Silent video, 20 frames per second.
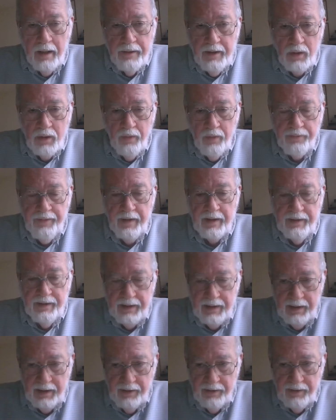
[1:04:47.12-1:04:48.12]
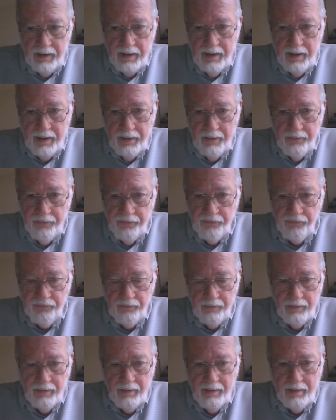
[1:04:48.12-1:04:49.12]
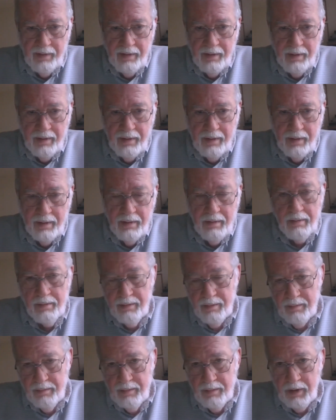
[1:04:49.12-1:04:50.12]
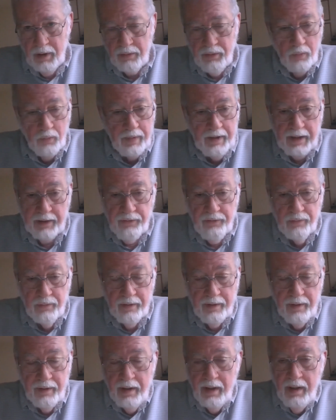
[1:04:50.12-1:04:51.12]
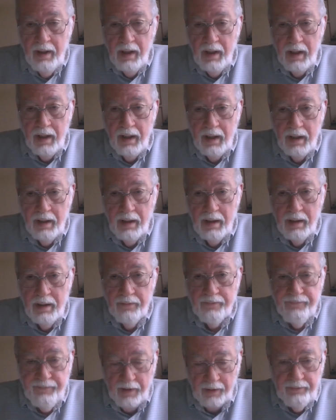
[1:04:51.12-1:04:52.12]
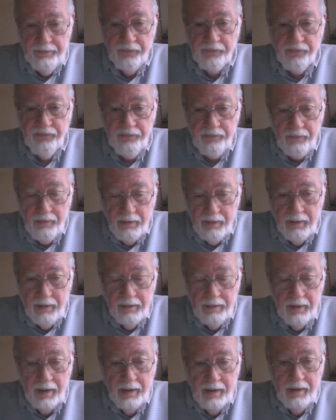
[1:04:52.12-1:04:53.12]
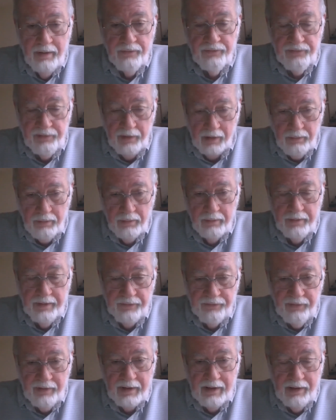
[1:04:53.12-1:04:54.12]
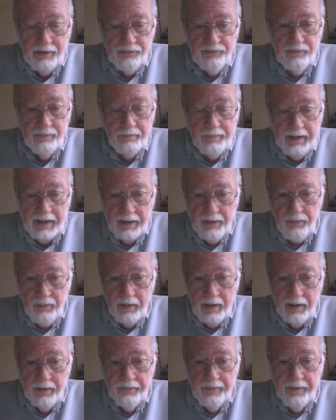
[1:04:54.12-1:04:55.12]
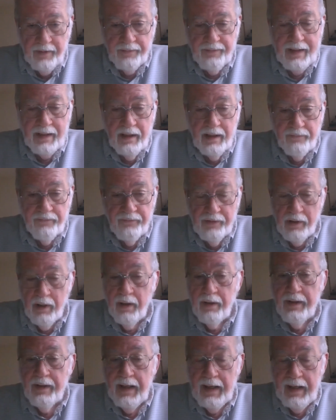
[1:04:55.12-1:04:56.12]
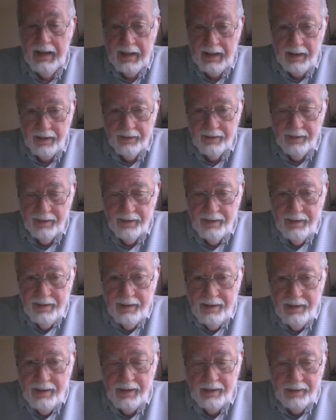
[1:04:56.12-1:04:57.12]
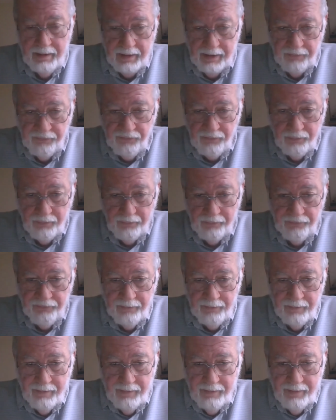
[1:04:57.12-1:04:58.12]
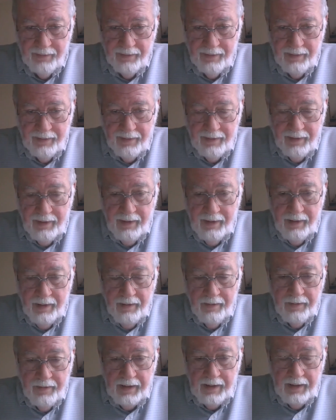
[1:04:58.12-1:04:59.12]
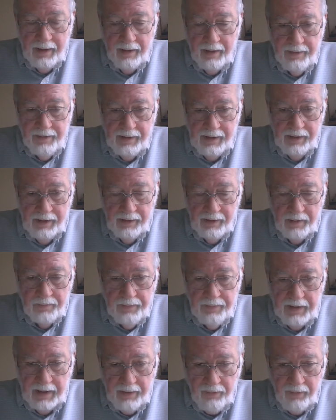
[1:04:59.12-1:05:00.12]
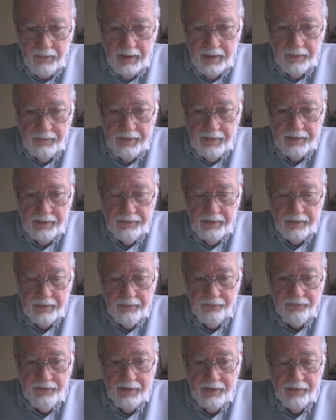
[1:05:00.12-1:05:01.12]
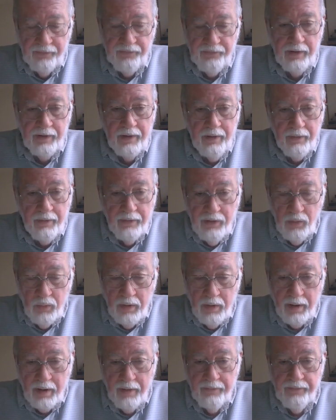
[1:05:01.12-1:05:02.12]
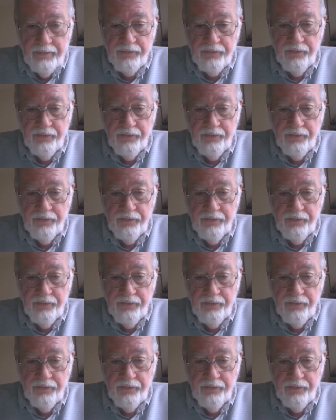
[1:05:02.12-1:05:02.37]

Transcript: I think what they need is I'll go back to it, a fairly strong general education background that they have not had in high schools. They need a background that says, here you are,